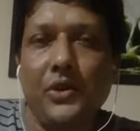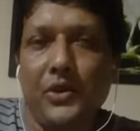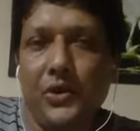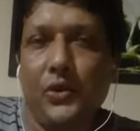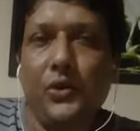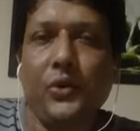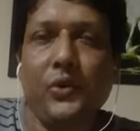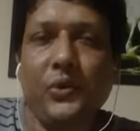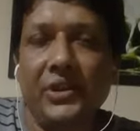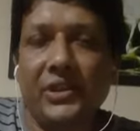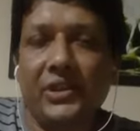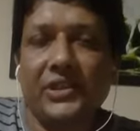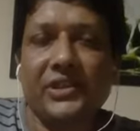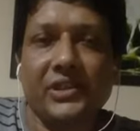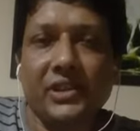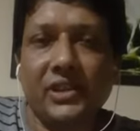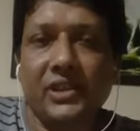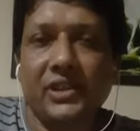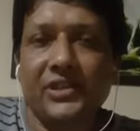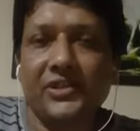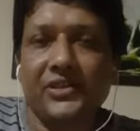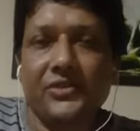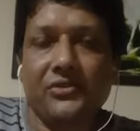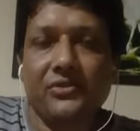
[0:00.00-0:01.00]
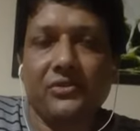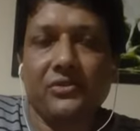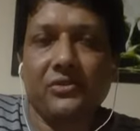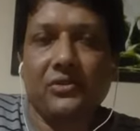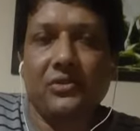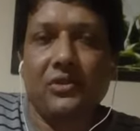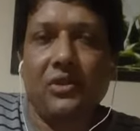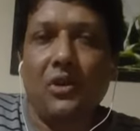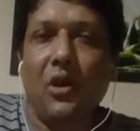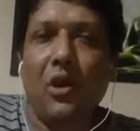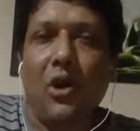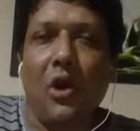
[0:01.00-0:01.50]
do research
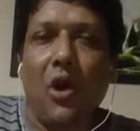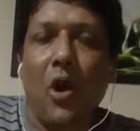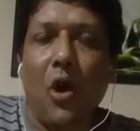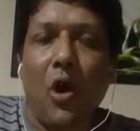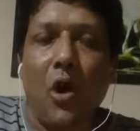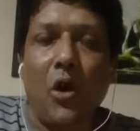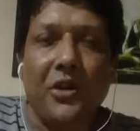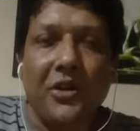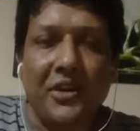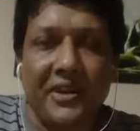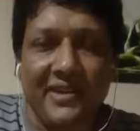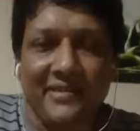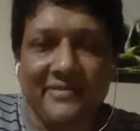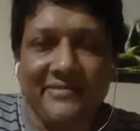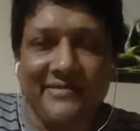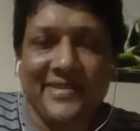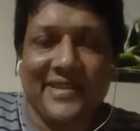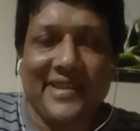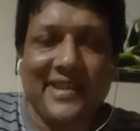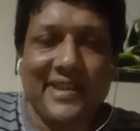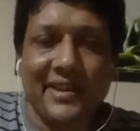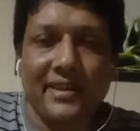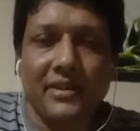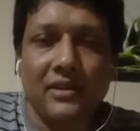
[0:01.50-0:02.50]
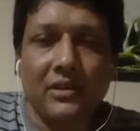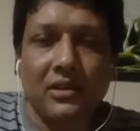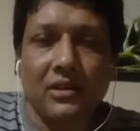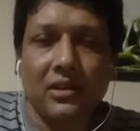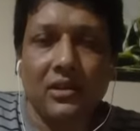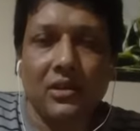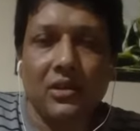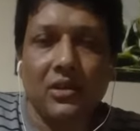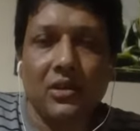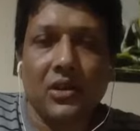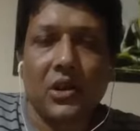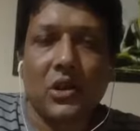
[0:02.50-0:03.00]
on different
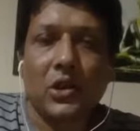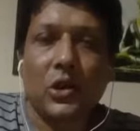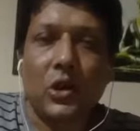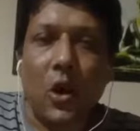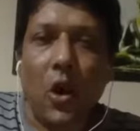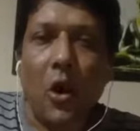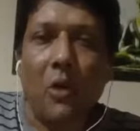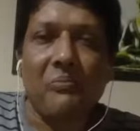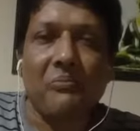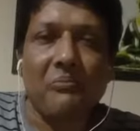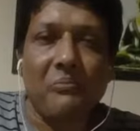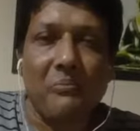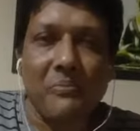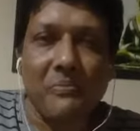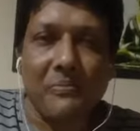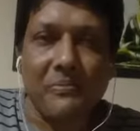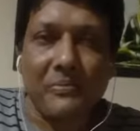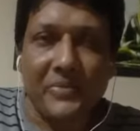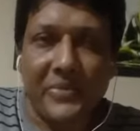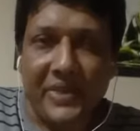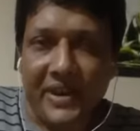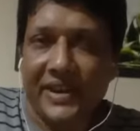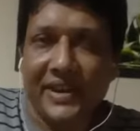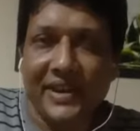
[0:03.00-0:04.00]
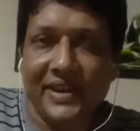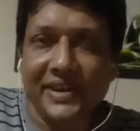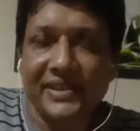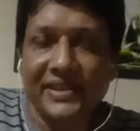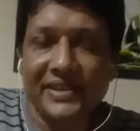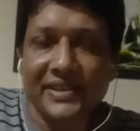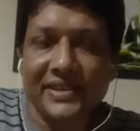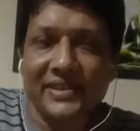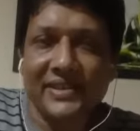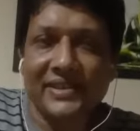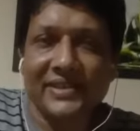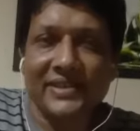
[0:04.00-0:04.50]
crop
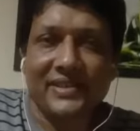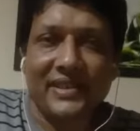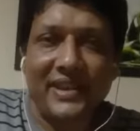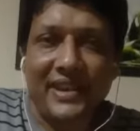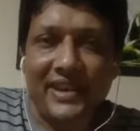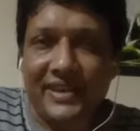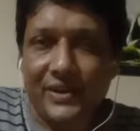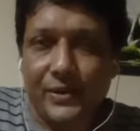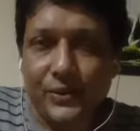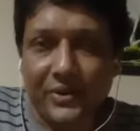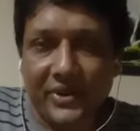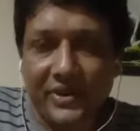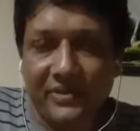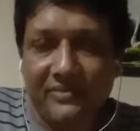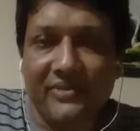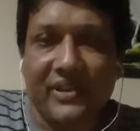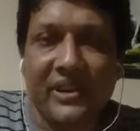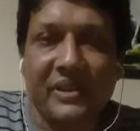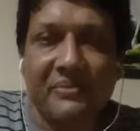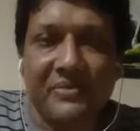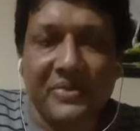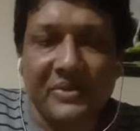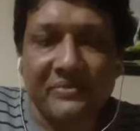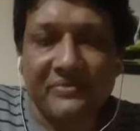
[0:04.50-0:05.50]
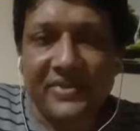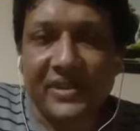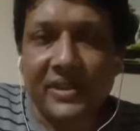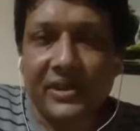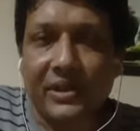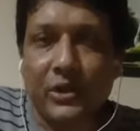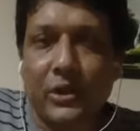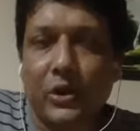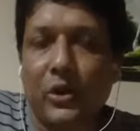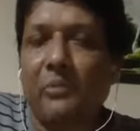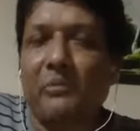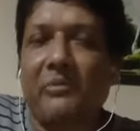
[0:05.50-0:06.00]
varieties and to develop
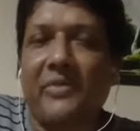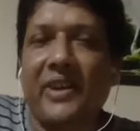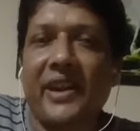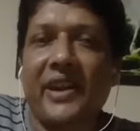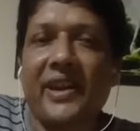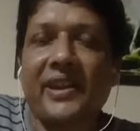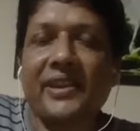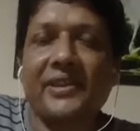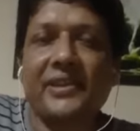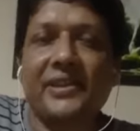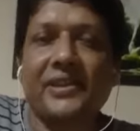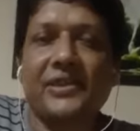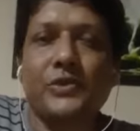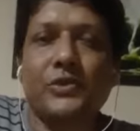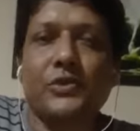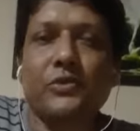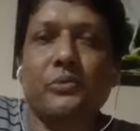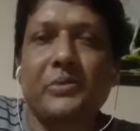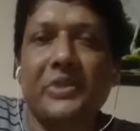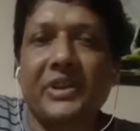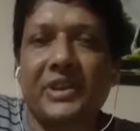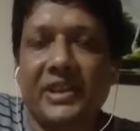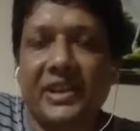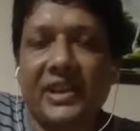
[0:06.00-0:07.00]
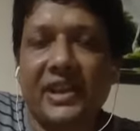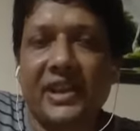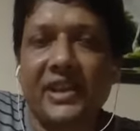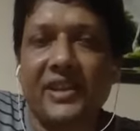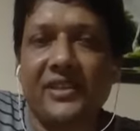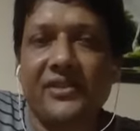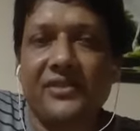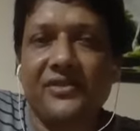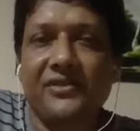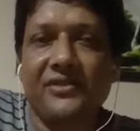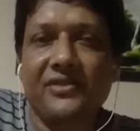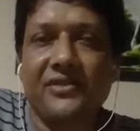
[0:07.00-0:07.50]
different crop varieties to
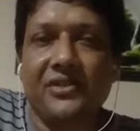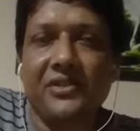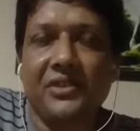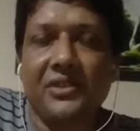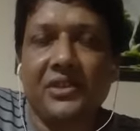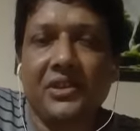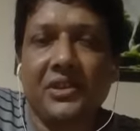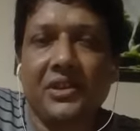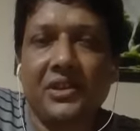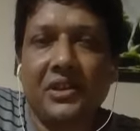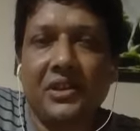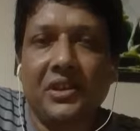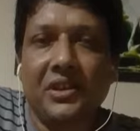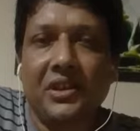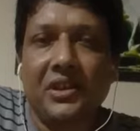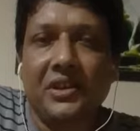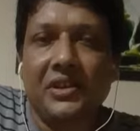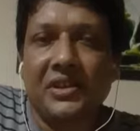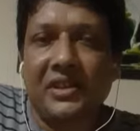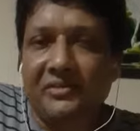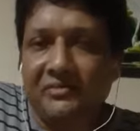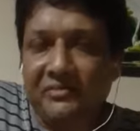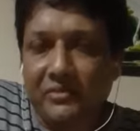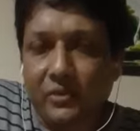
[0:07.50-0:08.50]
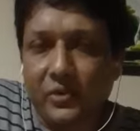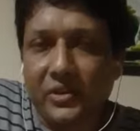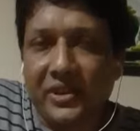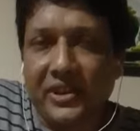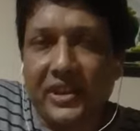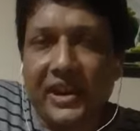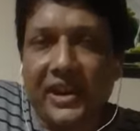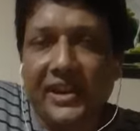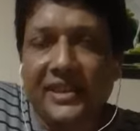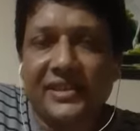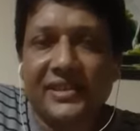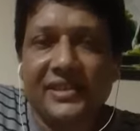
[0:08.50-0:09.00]
mitigate the food
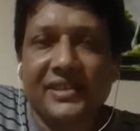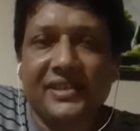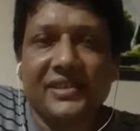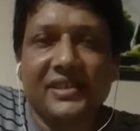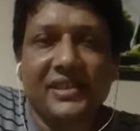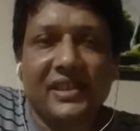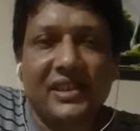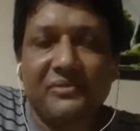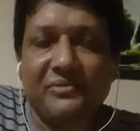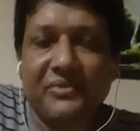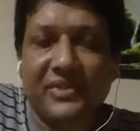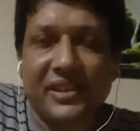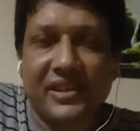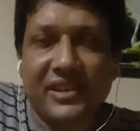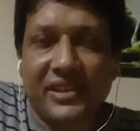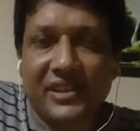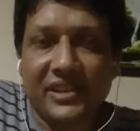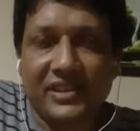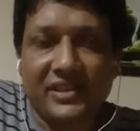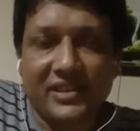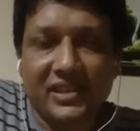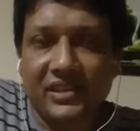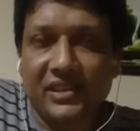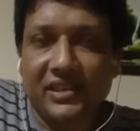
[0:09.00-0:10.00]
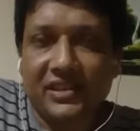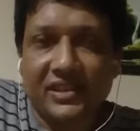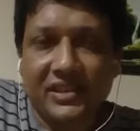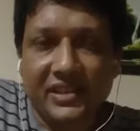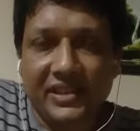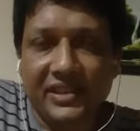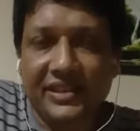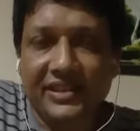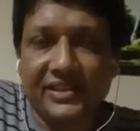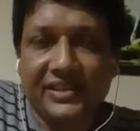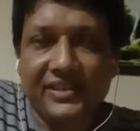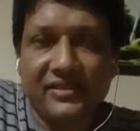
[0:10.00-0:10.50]
crisis and various other
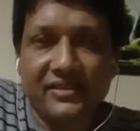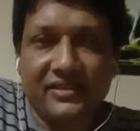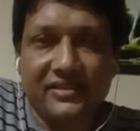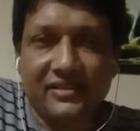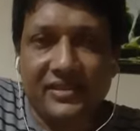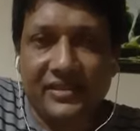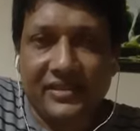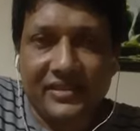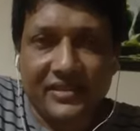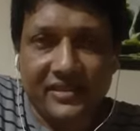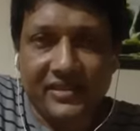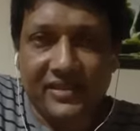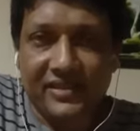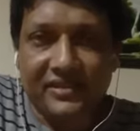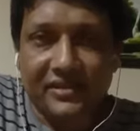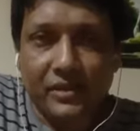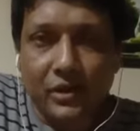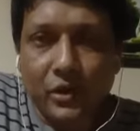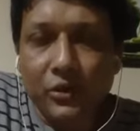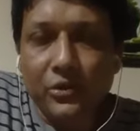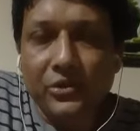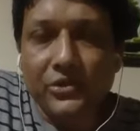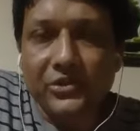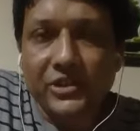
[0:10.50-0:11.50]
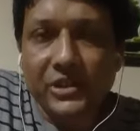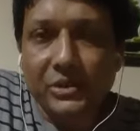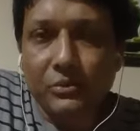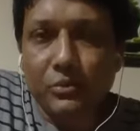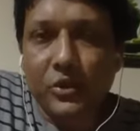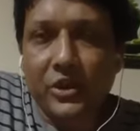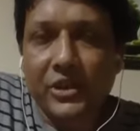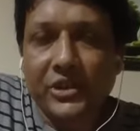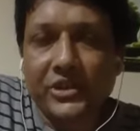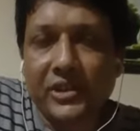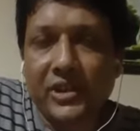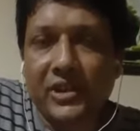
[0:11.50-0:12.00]
things. This is a good
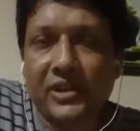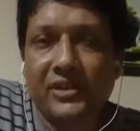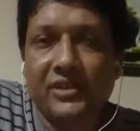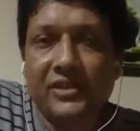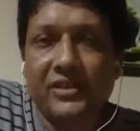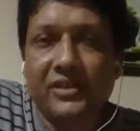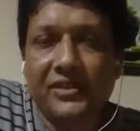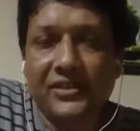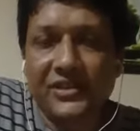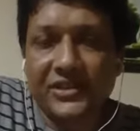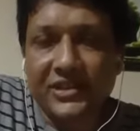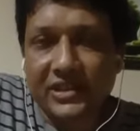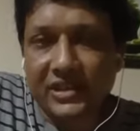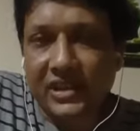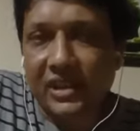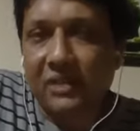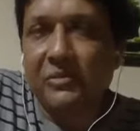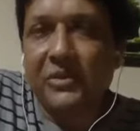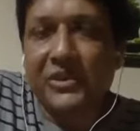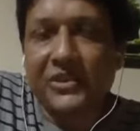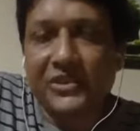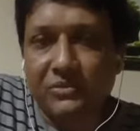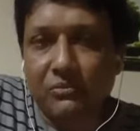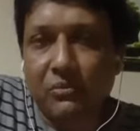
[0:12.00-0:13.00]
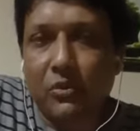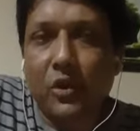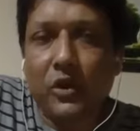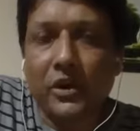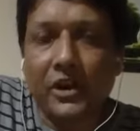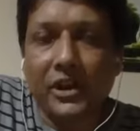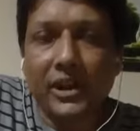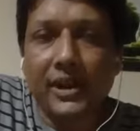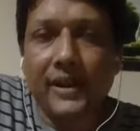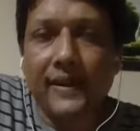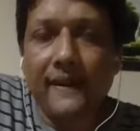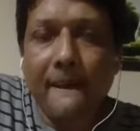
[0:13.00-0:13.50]
simulation established
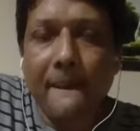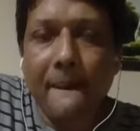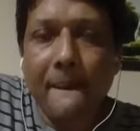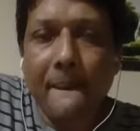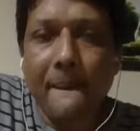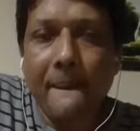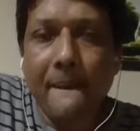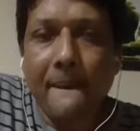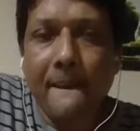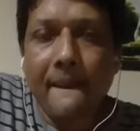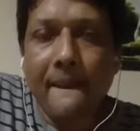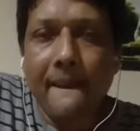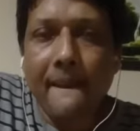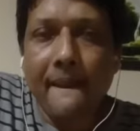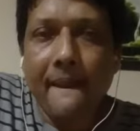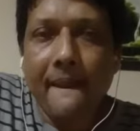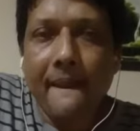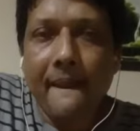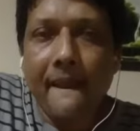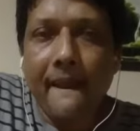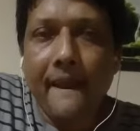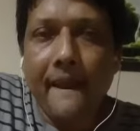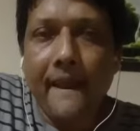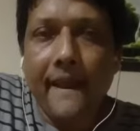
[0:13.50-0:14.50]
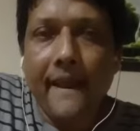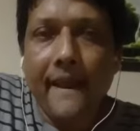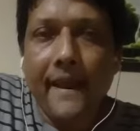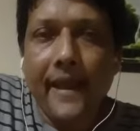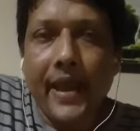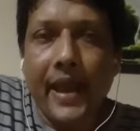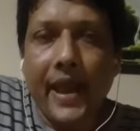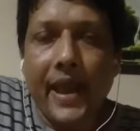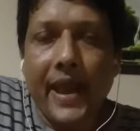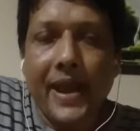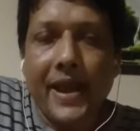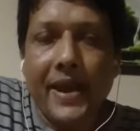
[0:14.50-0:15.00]
model,
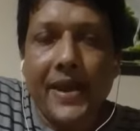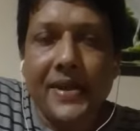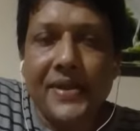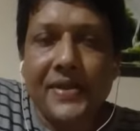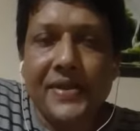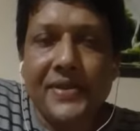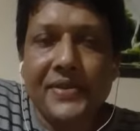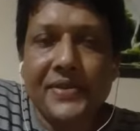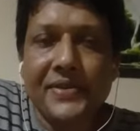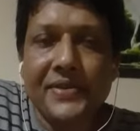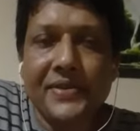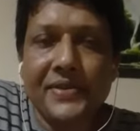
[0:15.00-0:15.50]
and